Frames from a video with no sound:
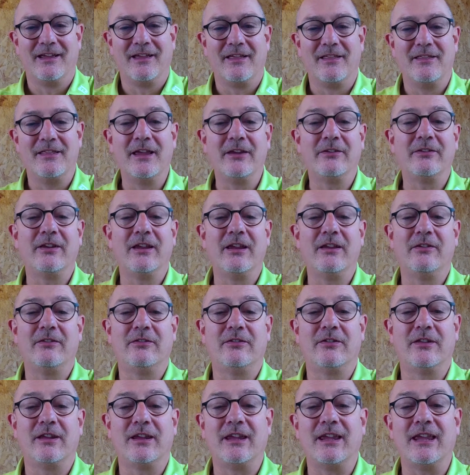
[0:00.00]
This
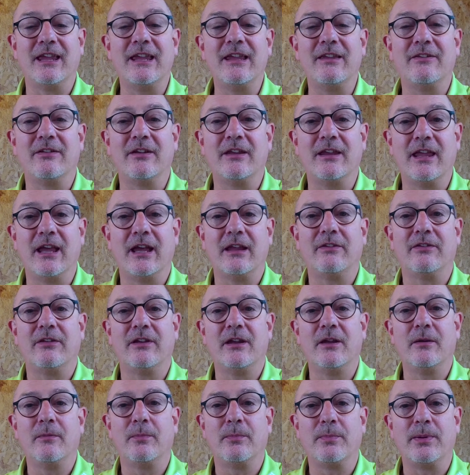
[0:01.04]
is the key to
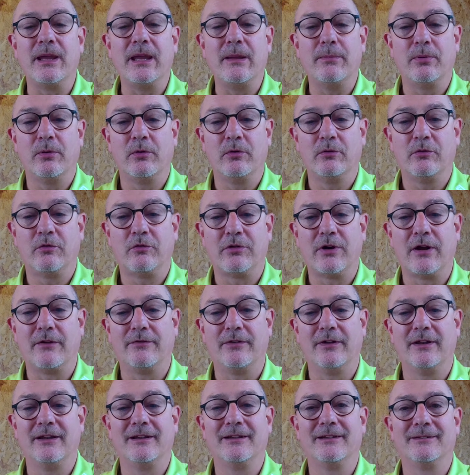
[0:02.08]
getting people
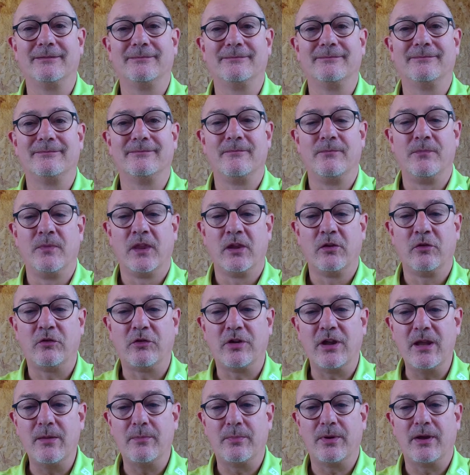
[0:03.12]
travelling.
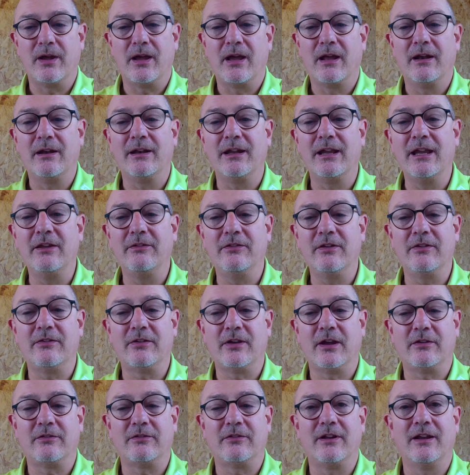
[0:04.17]
Cheap and easy
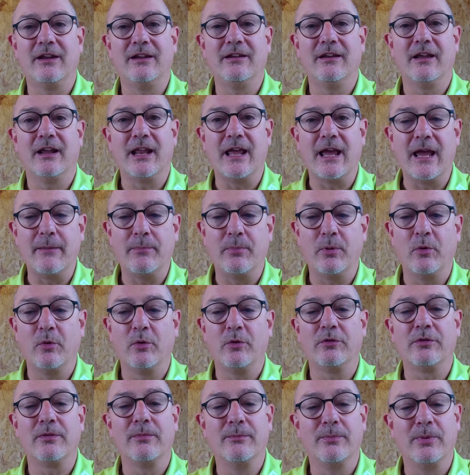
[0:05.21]
testing at
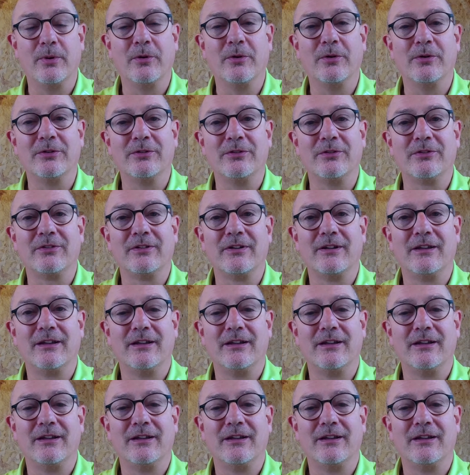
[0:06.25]
airports and ports.